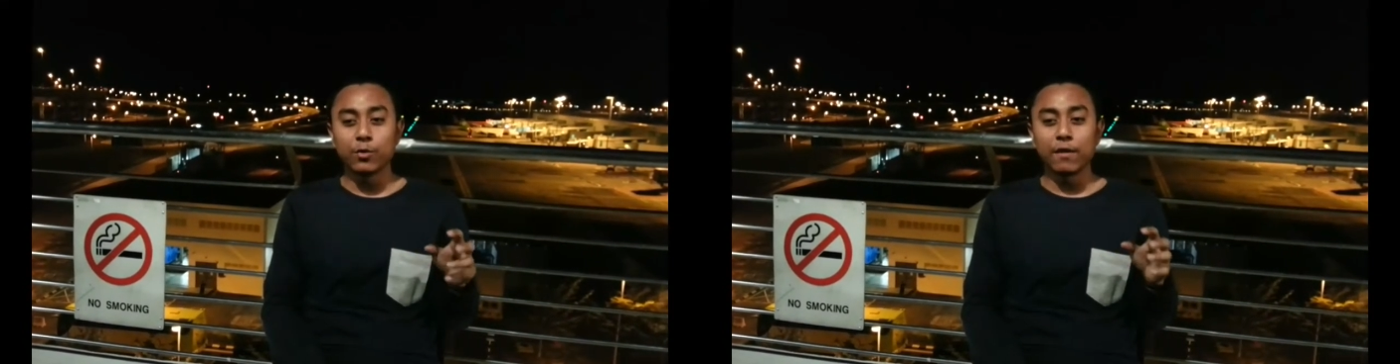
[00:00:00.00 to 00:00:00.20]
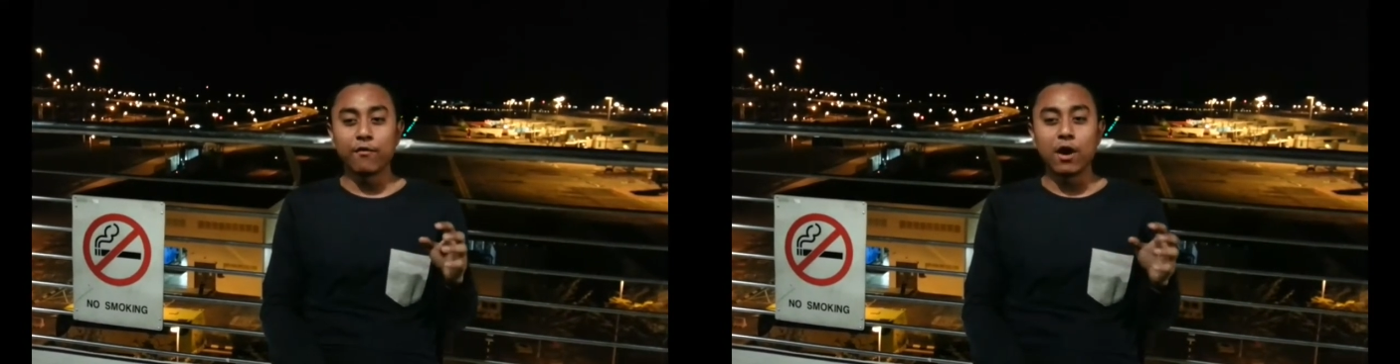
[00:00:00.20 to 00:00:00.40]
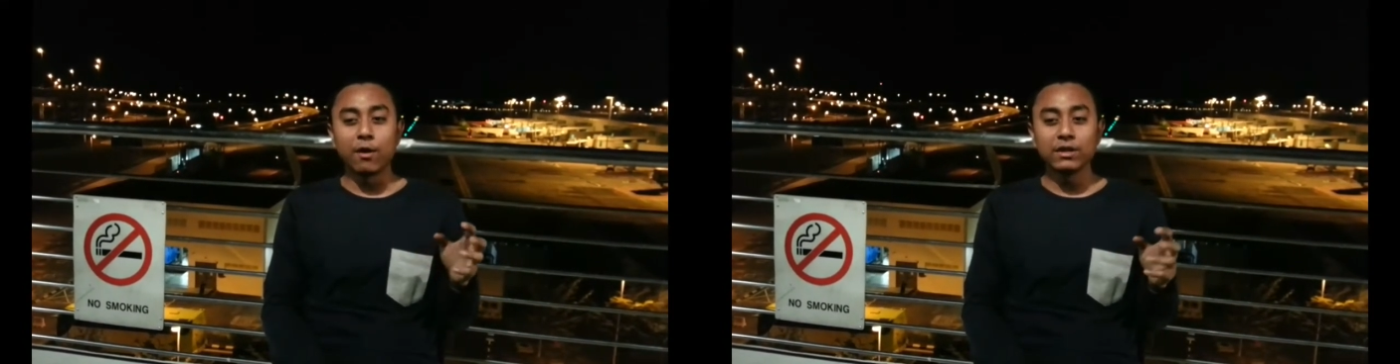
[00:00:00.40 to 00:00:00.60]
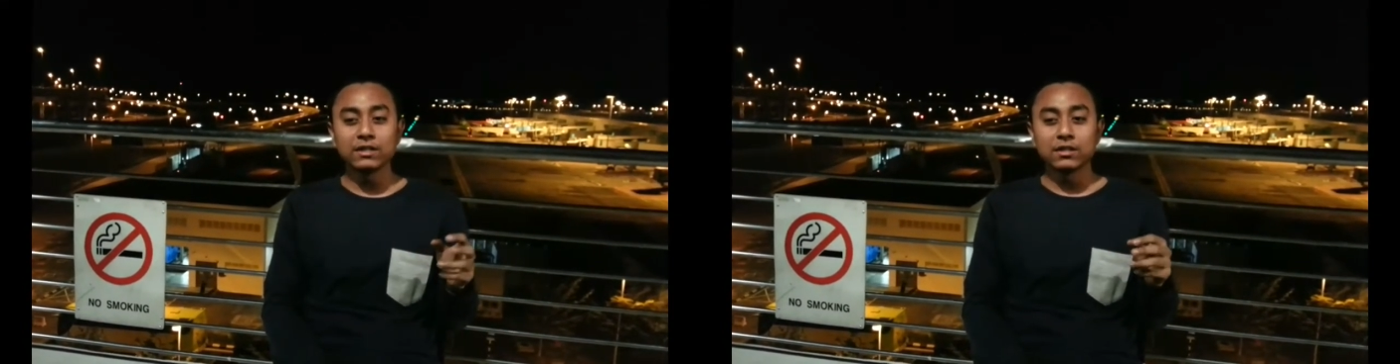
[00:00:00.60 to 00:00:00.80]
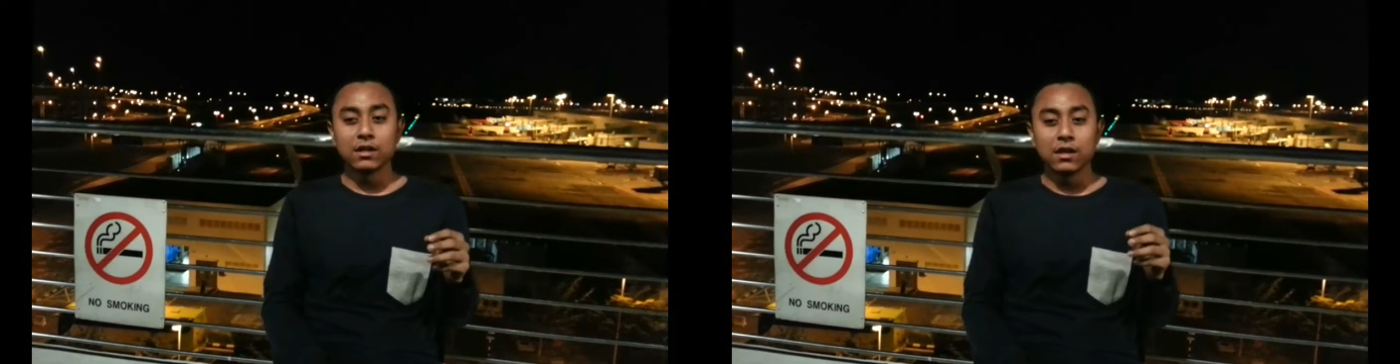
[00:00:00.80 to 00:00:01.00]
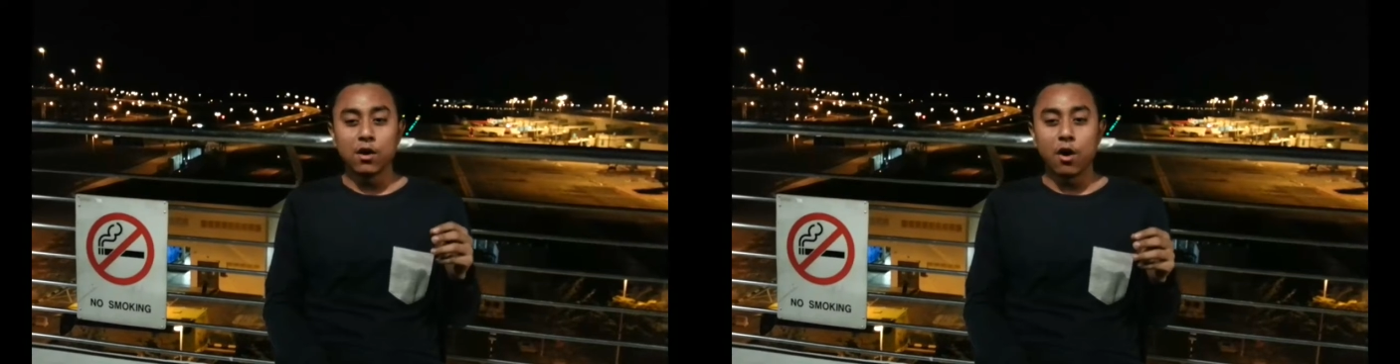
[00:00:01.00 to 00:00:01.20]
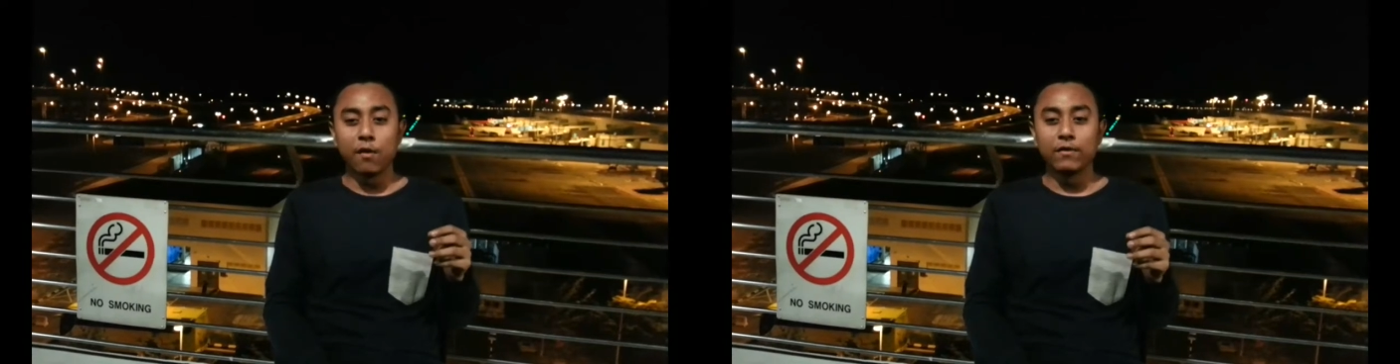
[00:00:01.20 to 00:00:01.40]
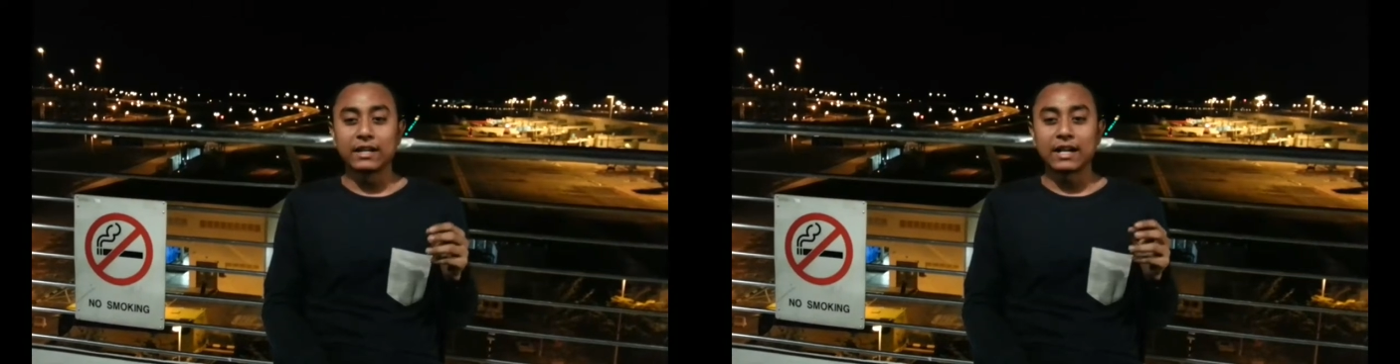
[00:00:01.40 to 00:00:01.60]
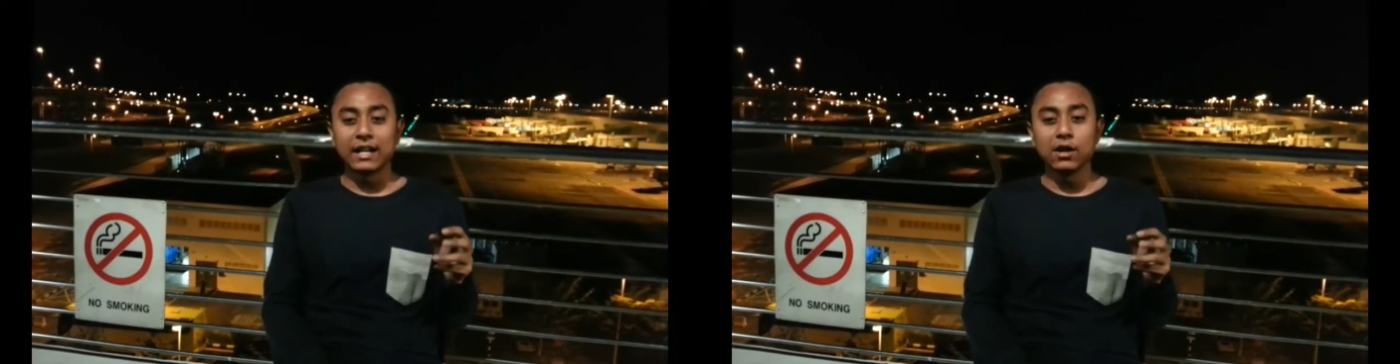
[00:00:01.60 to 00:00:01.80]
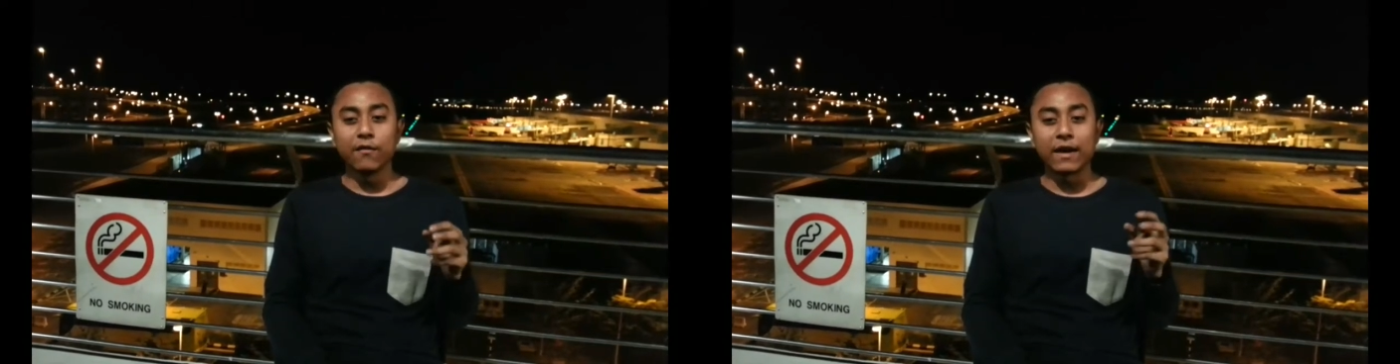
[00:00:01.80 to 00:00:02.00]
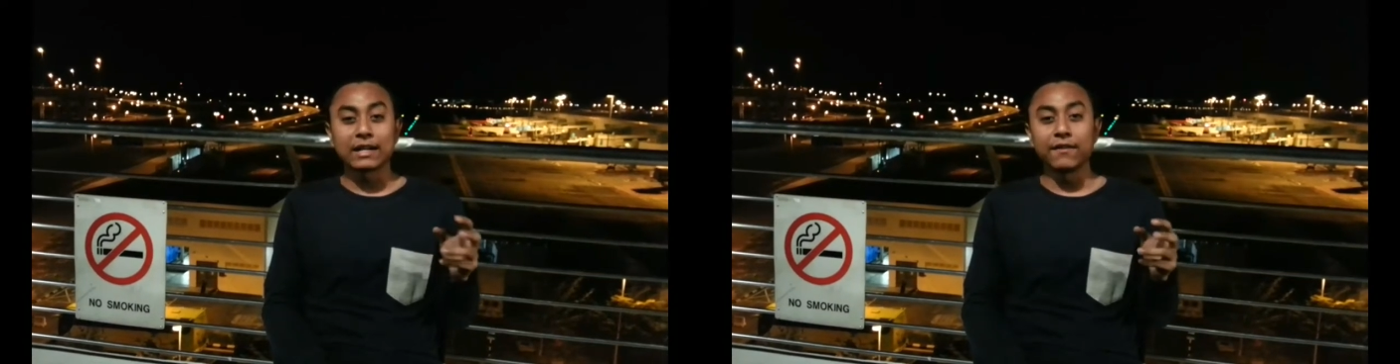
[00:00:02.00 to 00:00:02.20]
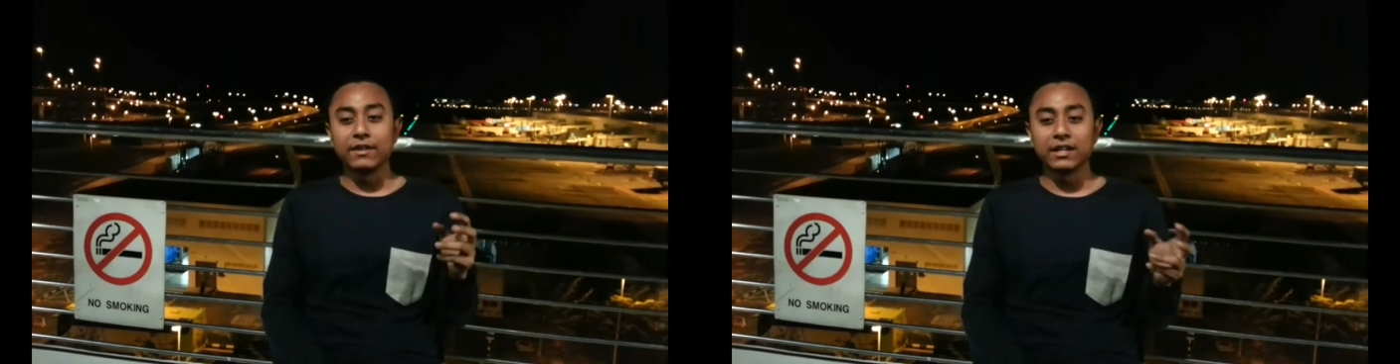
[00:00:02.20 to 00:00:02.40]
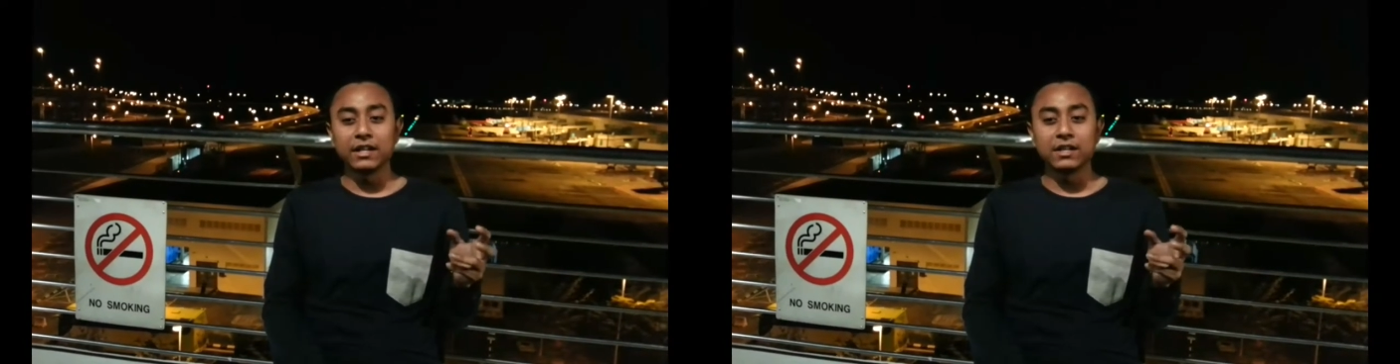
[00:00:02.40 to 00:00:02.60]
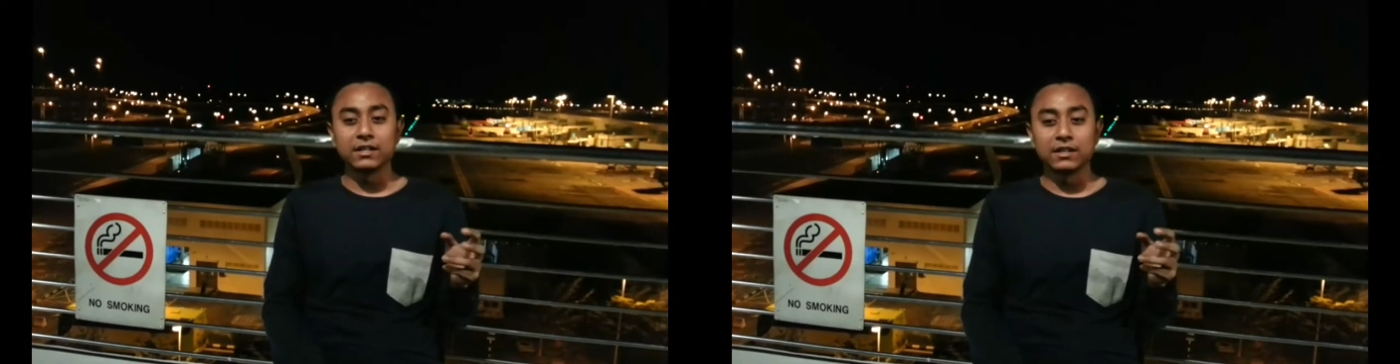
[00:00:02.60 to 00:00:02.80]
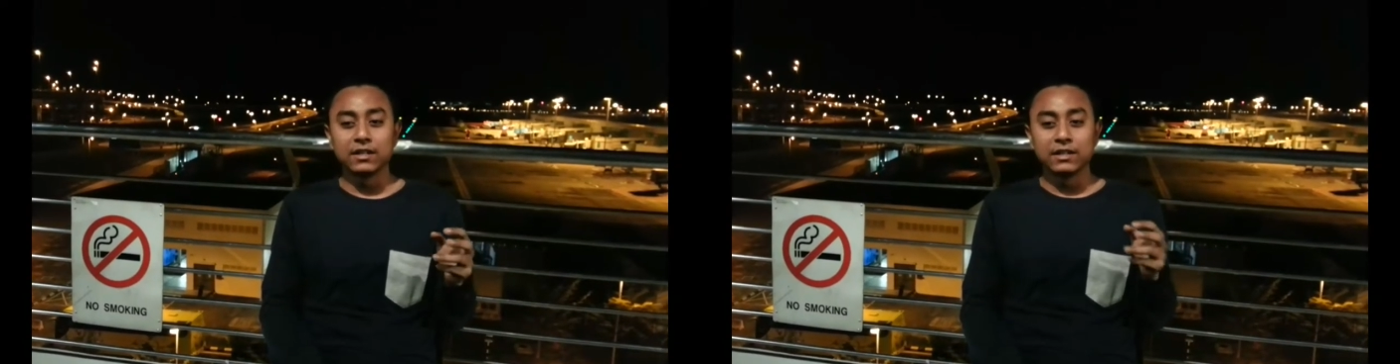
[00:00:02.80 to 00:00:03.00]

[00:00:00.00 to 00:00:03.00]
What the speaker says: sweat for hours over the color of aircraft interior,